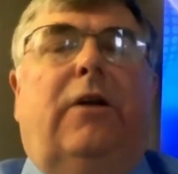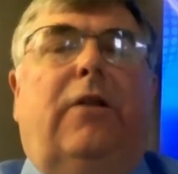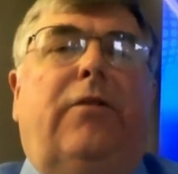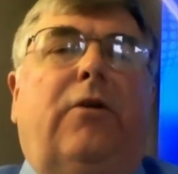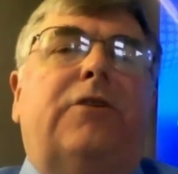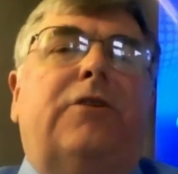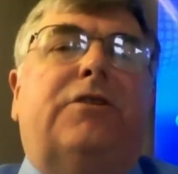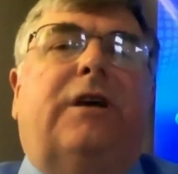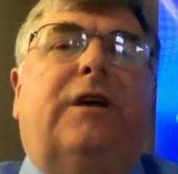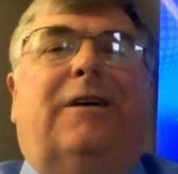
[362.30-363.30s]
There are
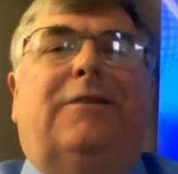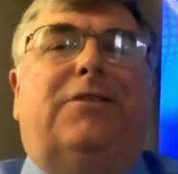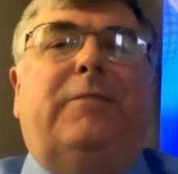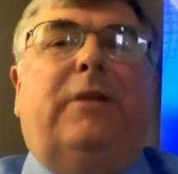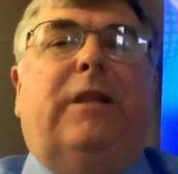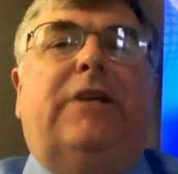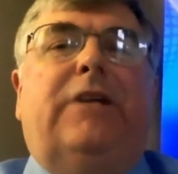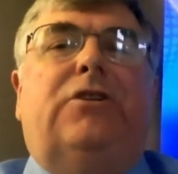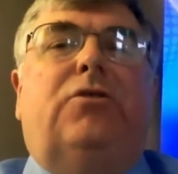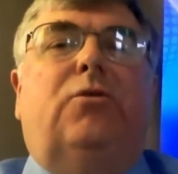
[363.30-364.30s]
uh,
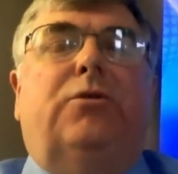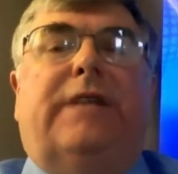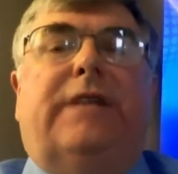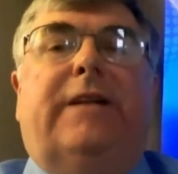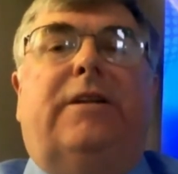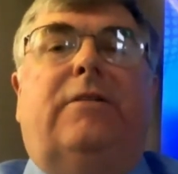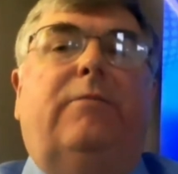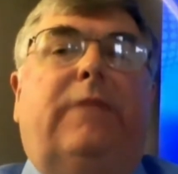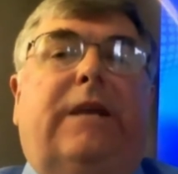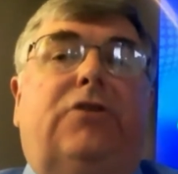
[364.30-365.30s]
simulation tools that,
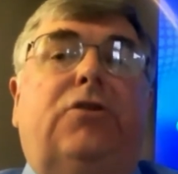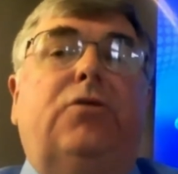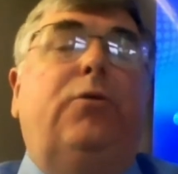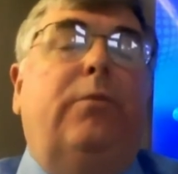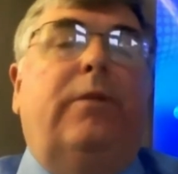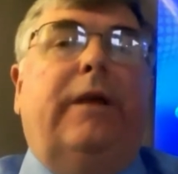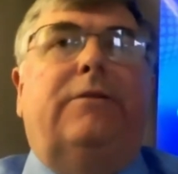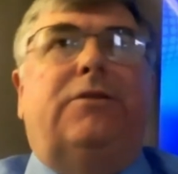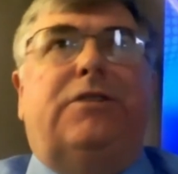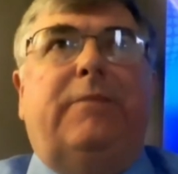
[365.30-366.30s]
that do
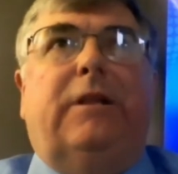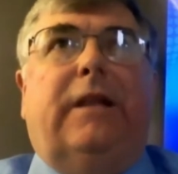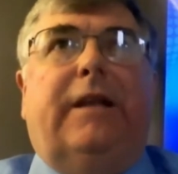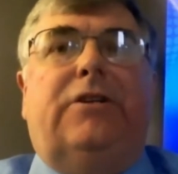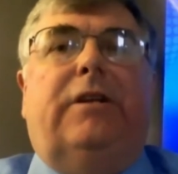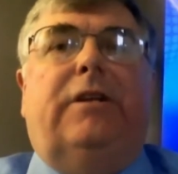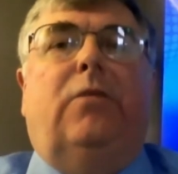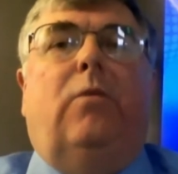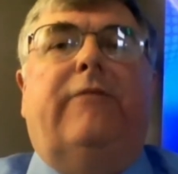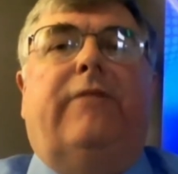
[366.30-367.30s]
simulation in
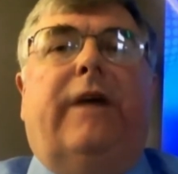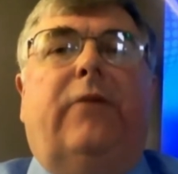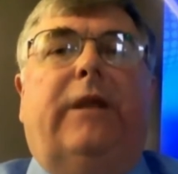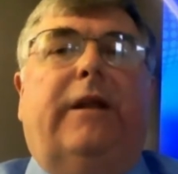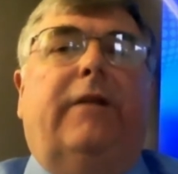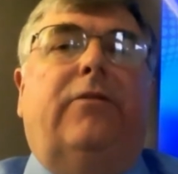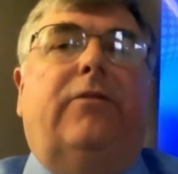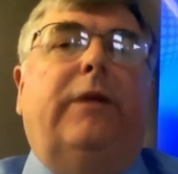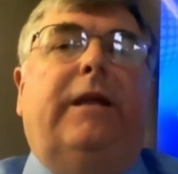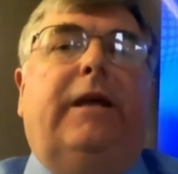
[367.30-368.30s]
the Wi-Fi arena,
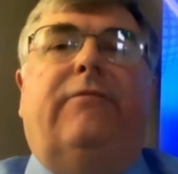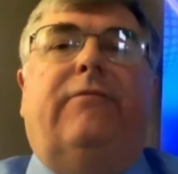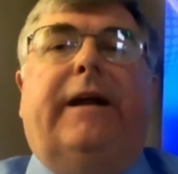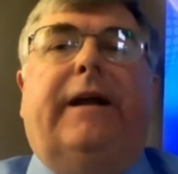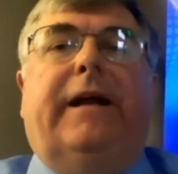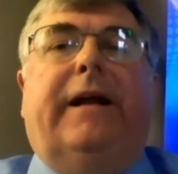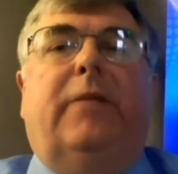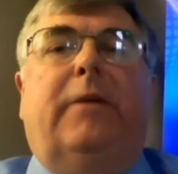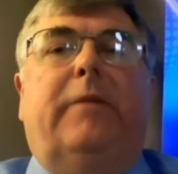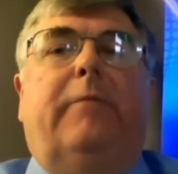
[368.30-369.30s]
three D finite
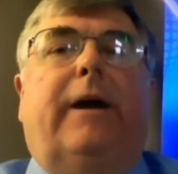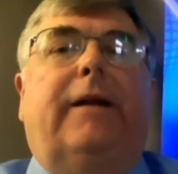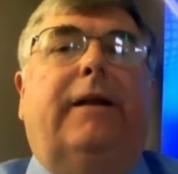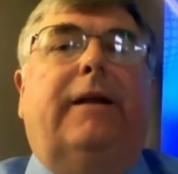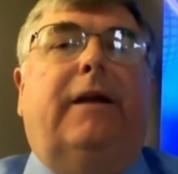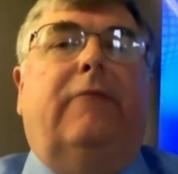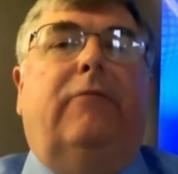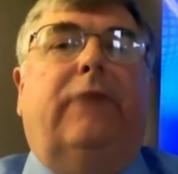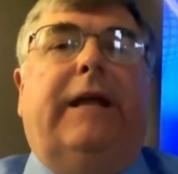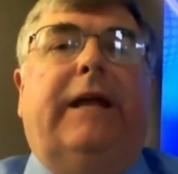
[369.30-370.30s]
element modeling
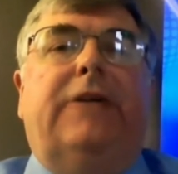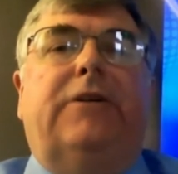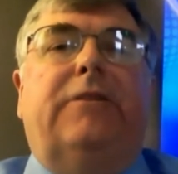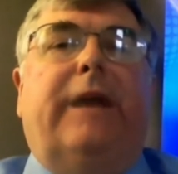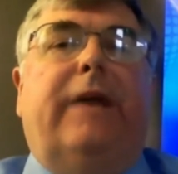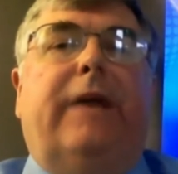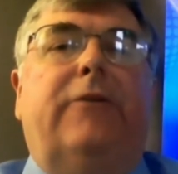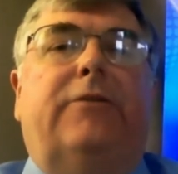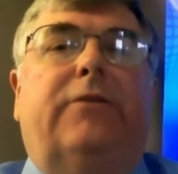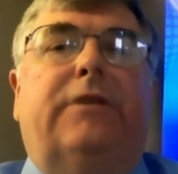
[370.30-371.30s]
of radiation
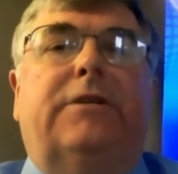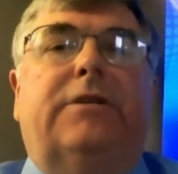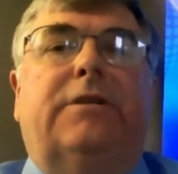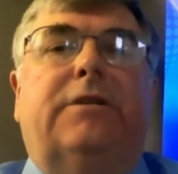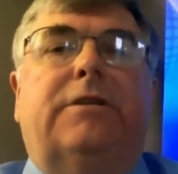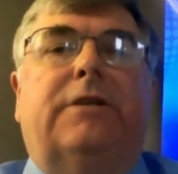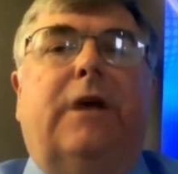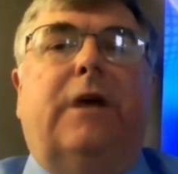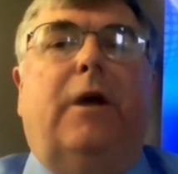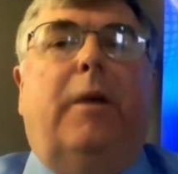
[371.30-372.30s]
patterns, for instance,
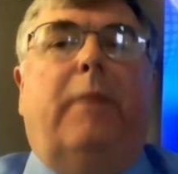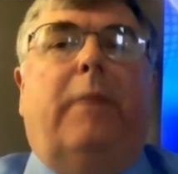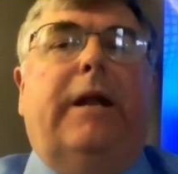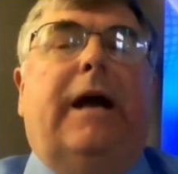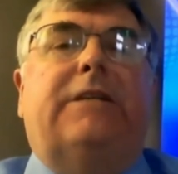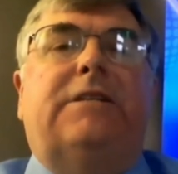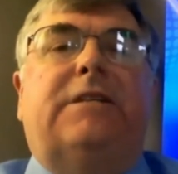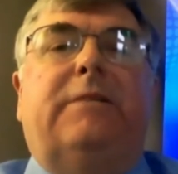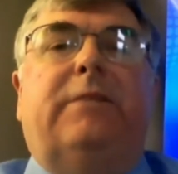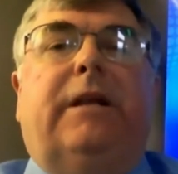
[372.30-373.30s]
but not
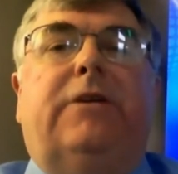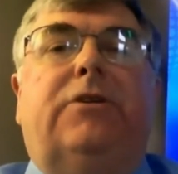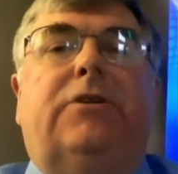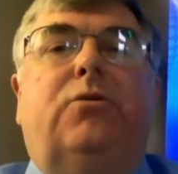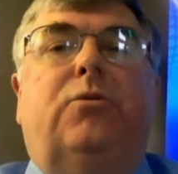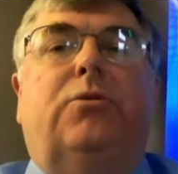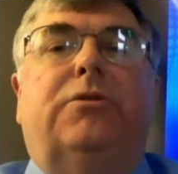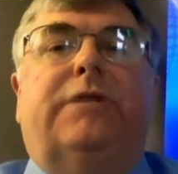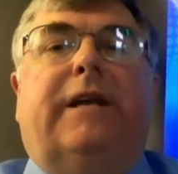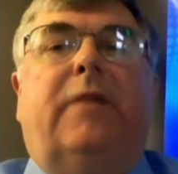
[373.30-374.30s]
simulation
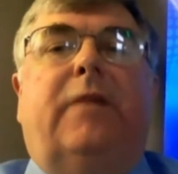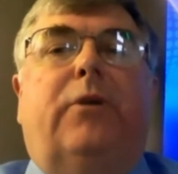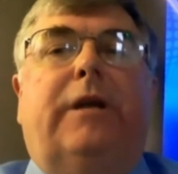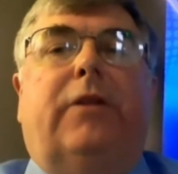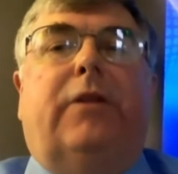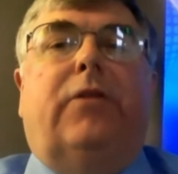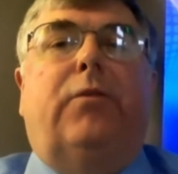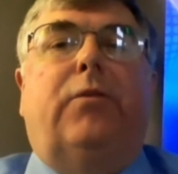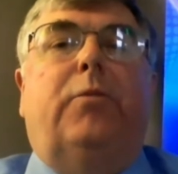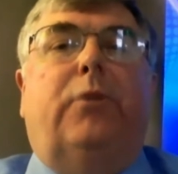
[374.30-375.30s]
tools that can predict
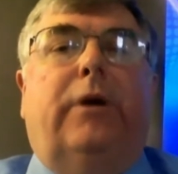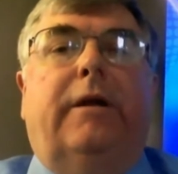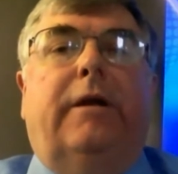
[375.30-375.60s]
throughput.